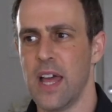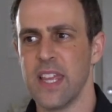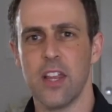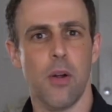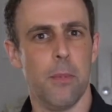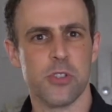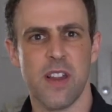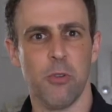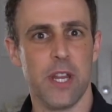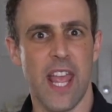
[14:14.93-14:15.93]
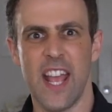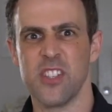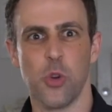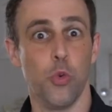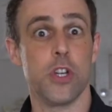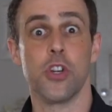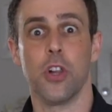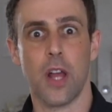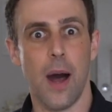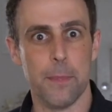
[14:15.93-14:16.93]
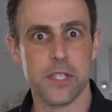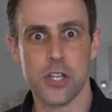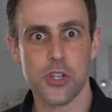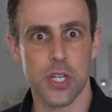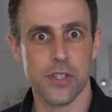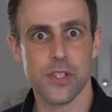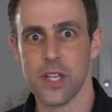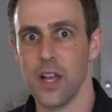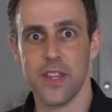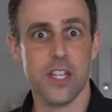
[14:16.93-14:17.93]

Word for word: i think in almost every case original compositions uh,